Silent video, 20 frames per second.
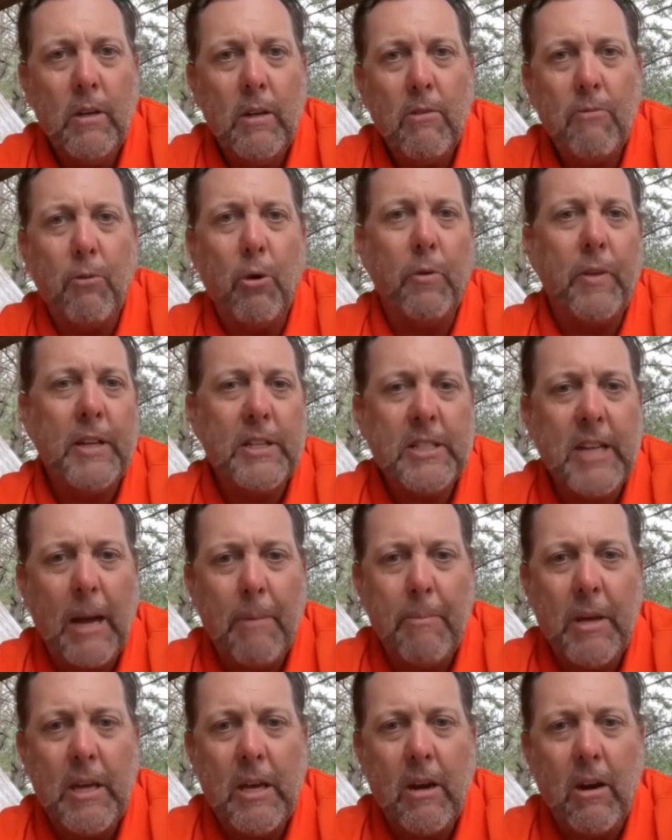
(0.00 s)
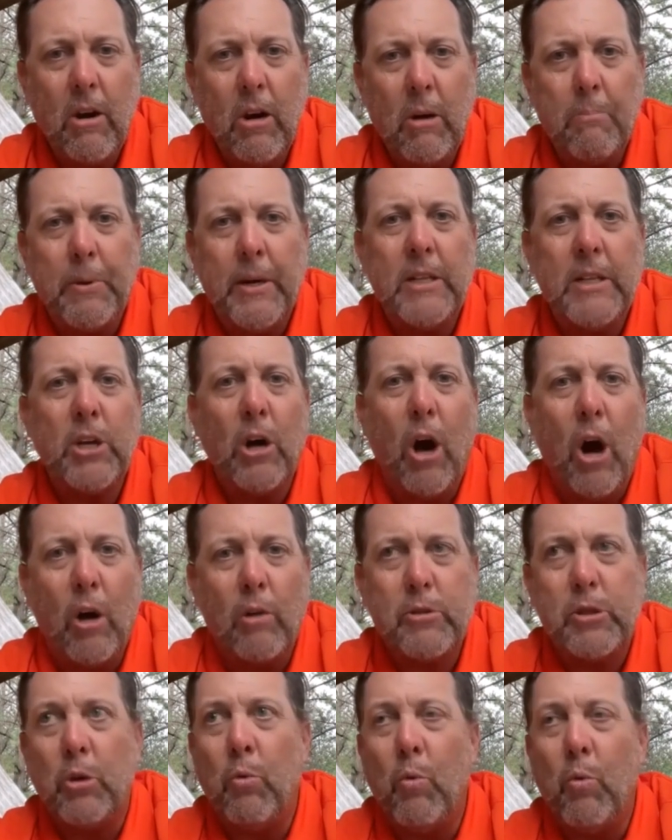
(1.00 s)
for this time of year, but it's
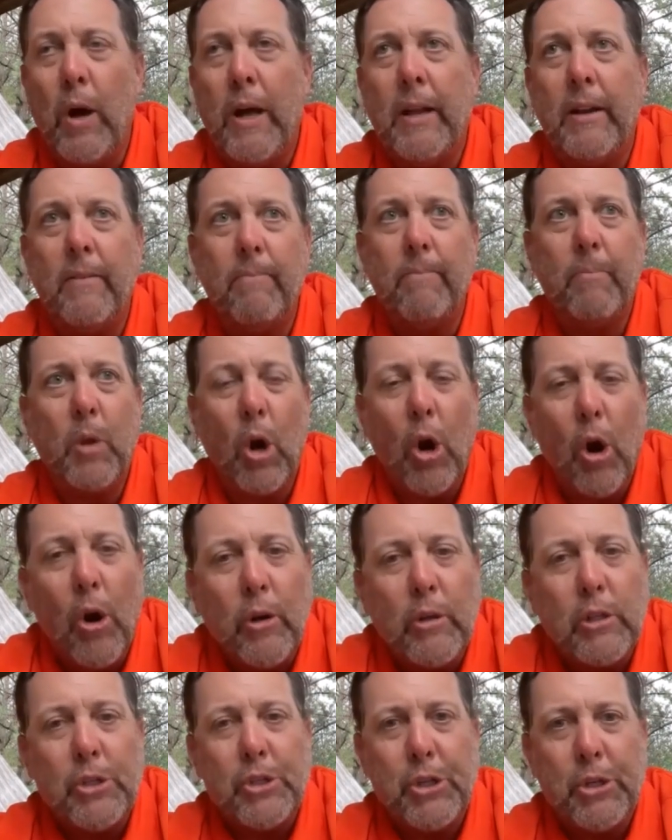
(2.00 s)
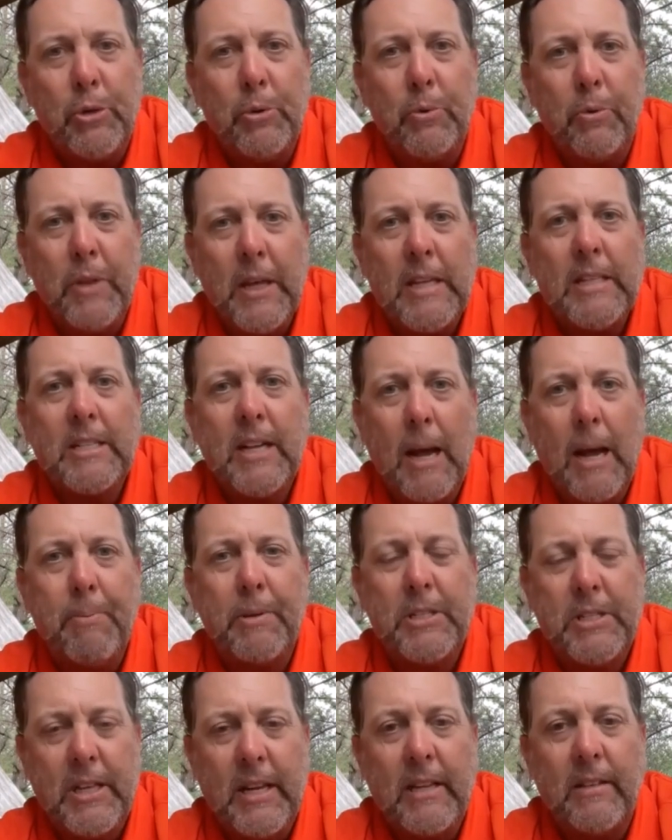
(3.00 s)
also what earns you these type
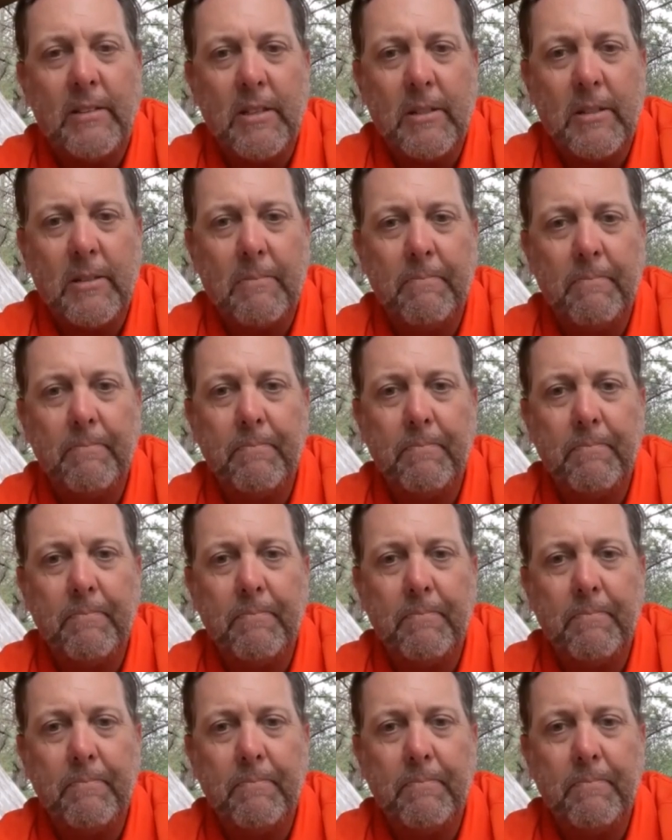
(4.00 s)
of seeds.